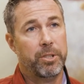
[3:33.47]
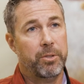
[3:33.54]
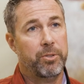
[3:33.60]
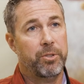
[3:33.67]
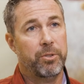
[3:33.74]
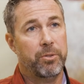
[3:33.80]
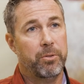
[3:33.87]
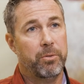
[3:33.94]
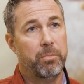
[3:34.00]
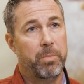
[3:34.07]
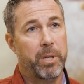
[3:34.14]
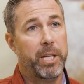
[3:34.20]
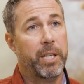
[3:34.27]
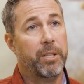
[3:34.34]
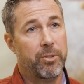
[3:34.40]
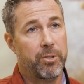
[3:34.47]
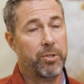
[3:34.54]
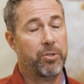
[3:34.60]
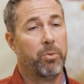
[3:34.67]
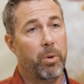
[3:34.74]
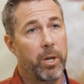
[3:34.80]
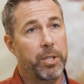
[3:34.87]
you to be in
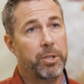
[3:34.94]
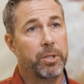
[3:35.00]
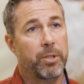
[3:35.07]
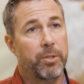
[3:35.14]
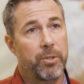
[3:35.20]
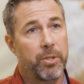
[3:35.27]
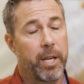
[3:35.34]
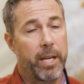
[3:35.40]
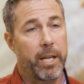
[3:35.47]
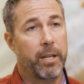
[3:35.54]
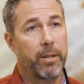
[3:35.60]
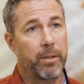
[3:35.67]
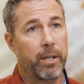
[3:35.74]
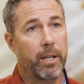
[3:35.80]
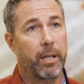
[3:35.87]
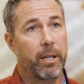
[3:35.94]
situations, and